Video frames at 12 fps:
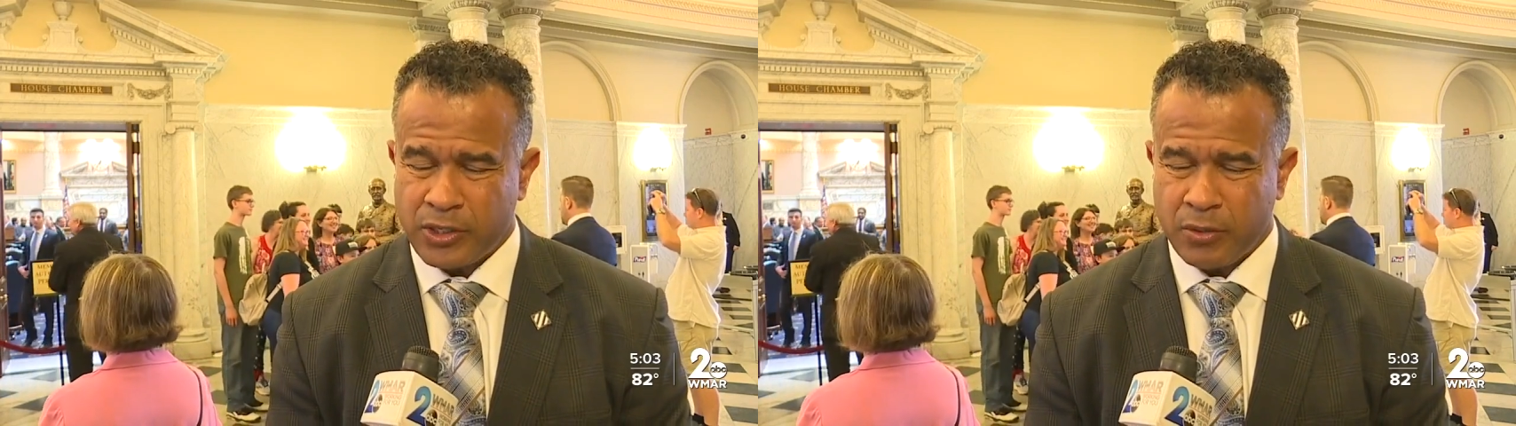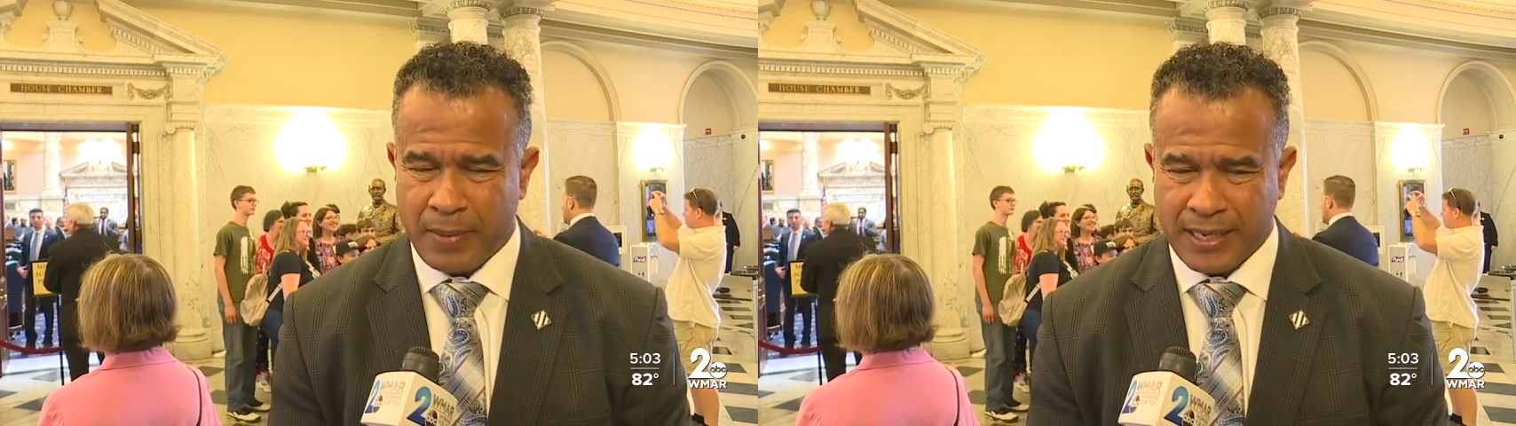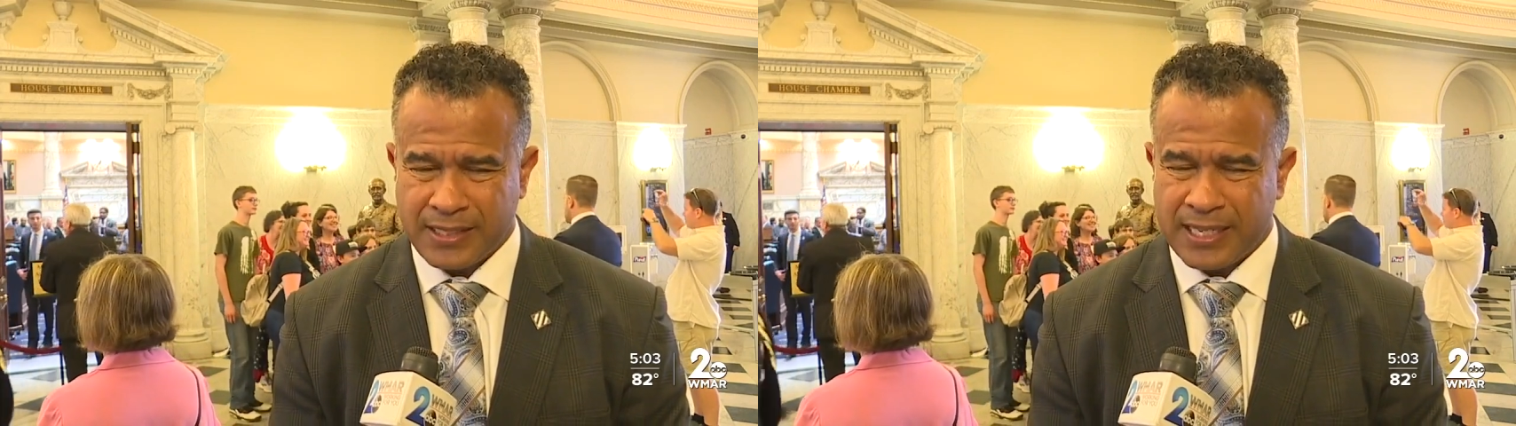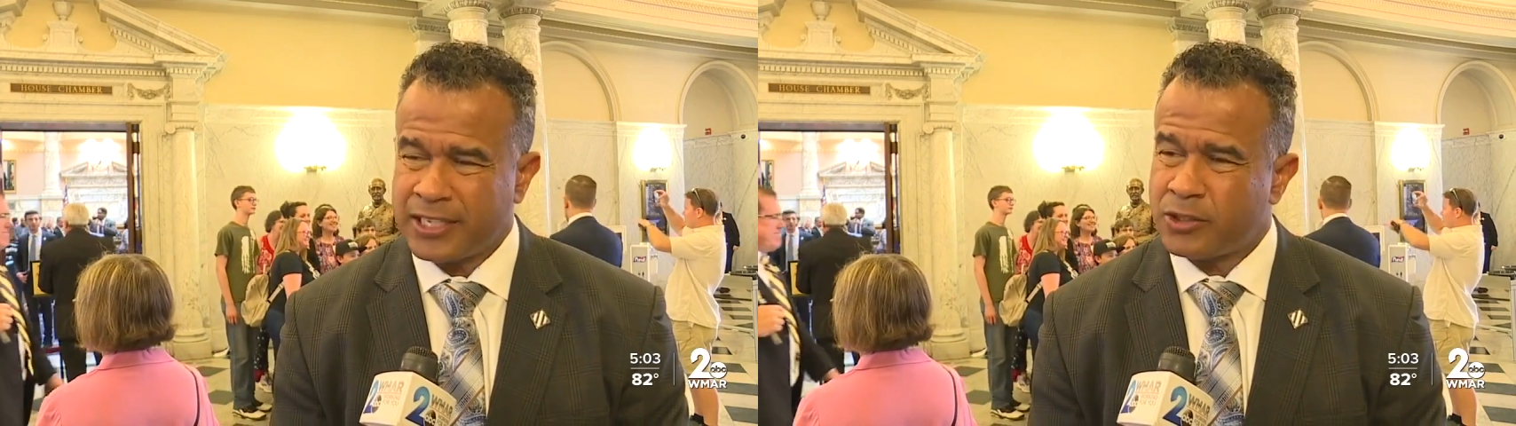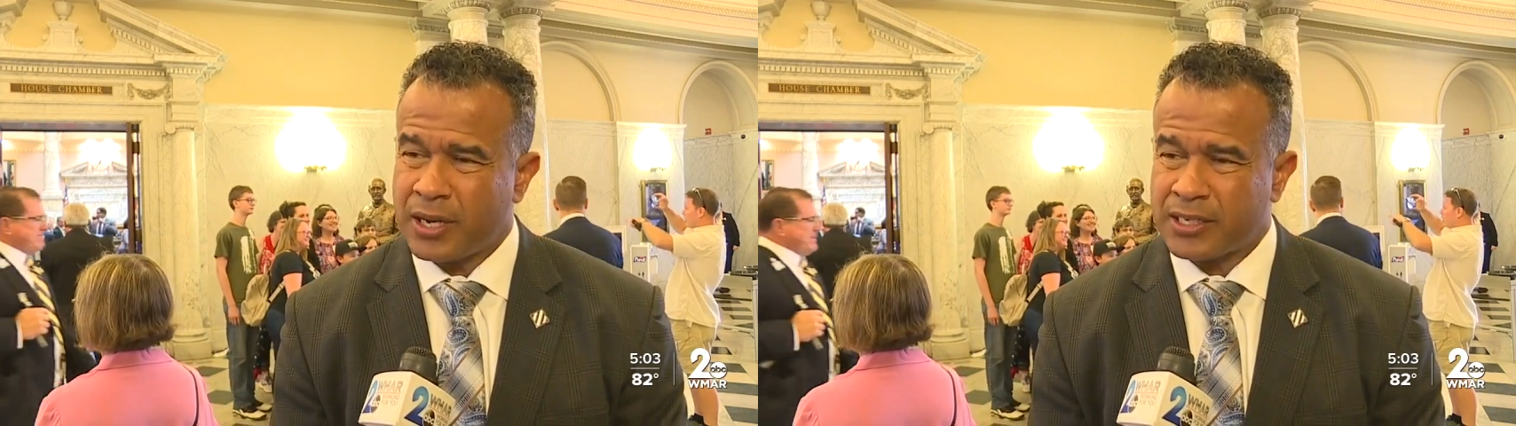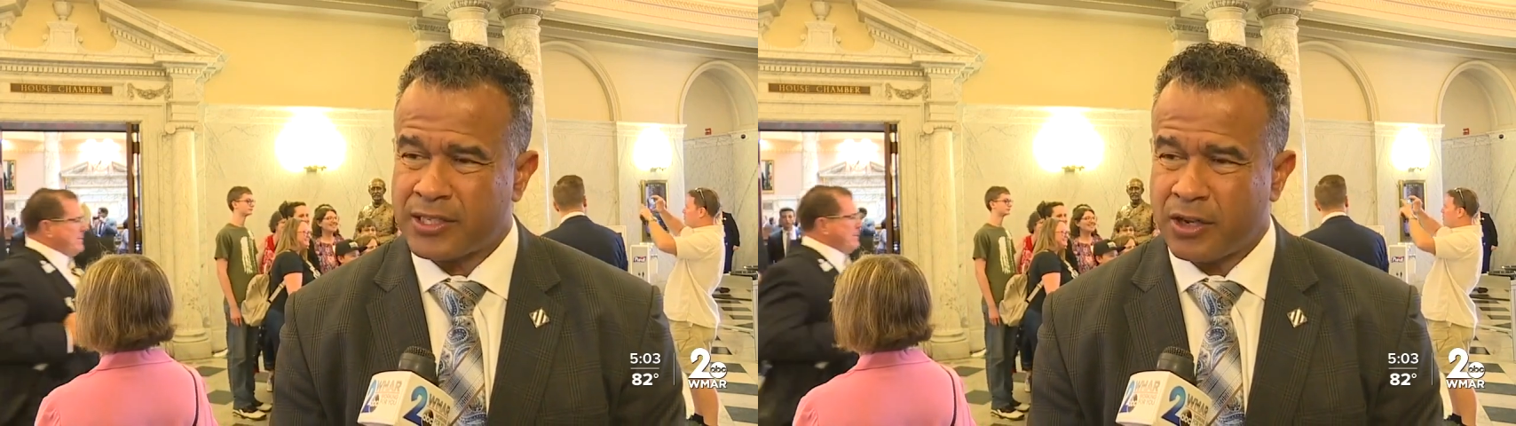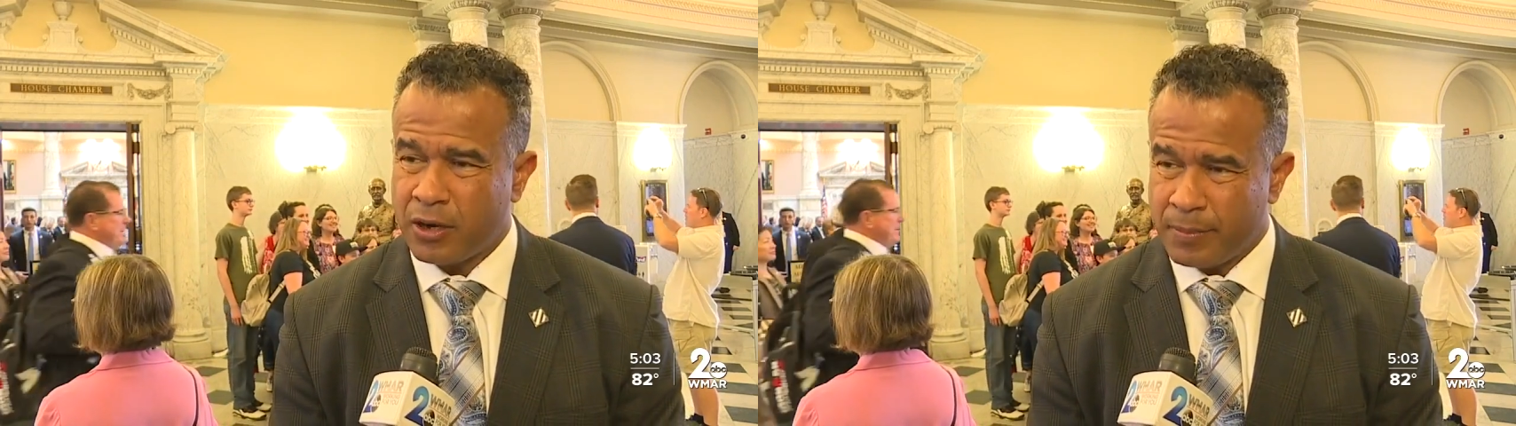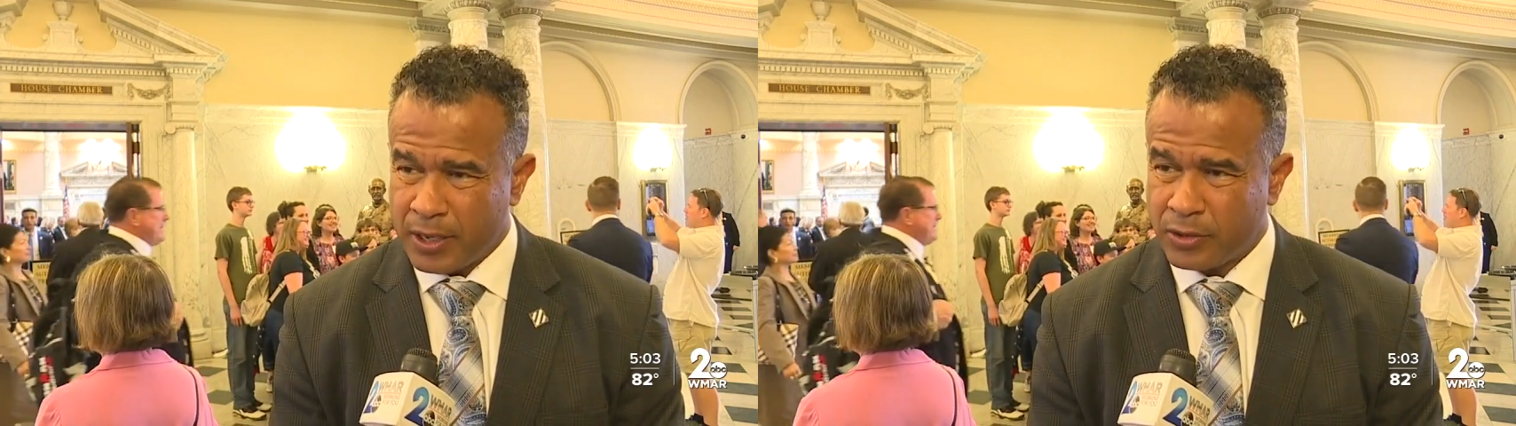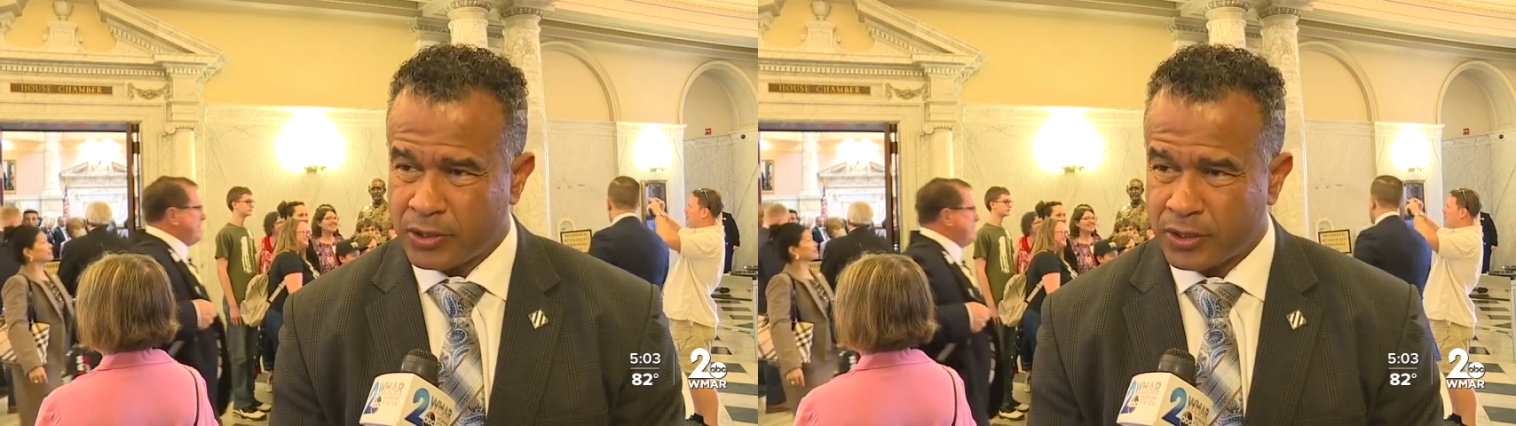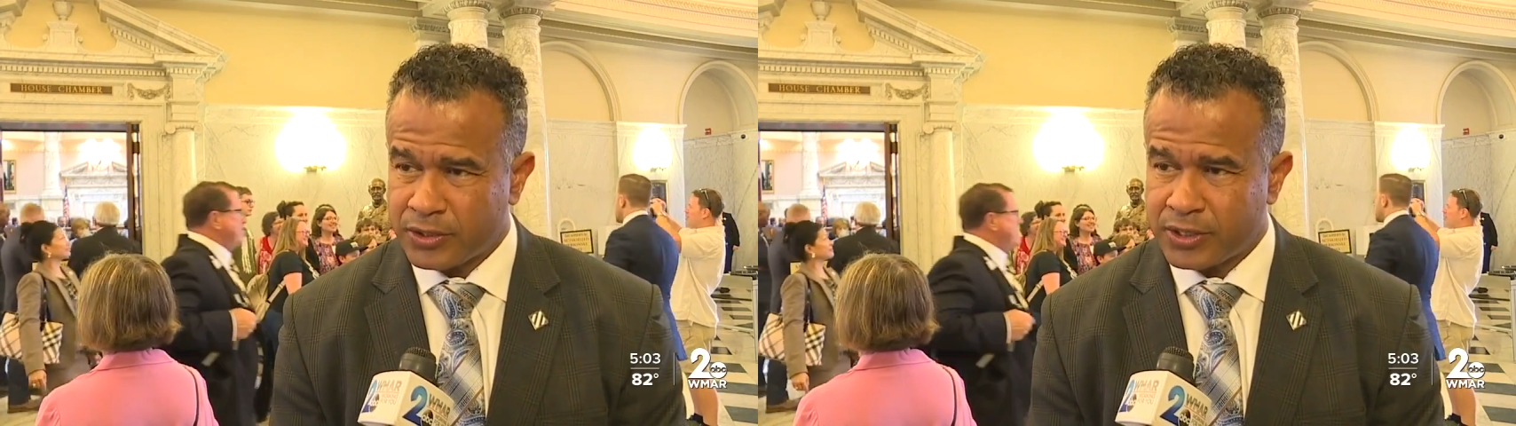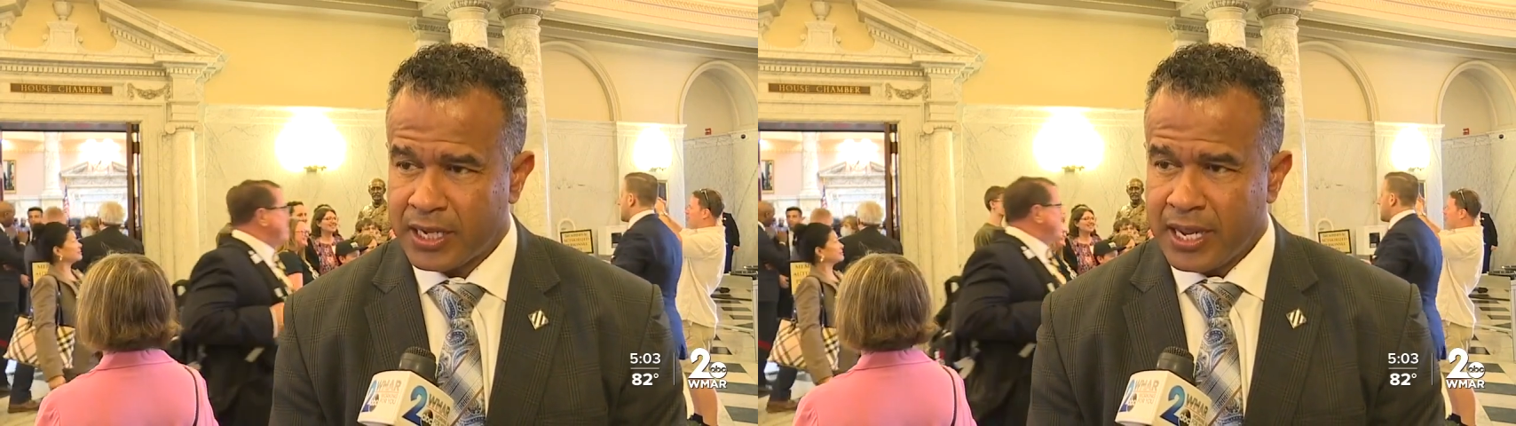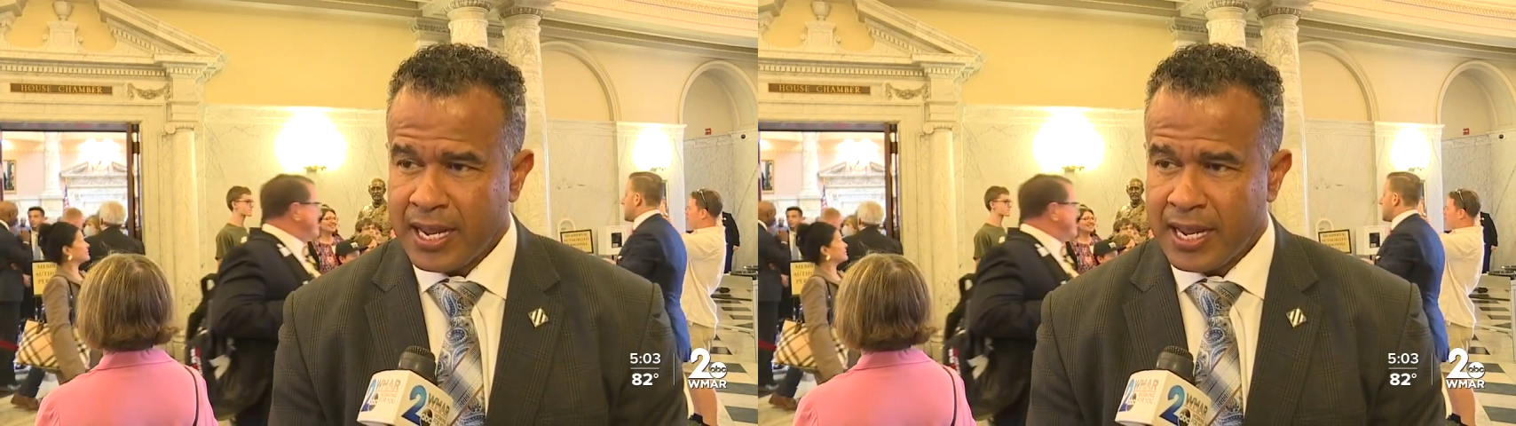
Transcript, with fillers: to basically address their abusers.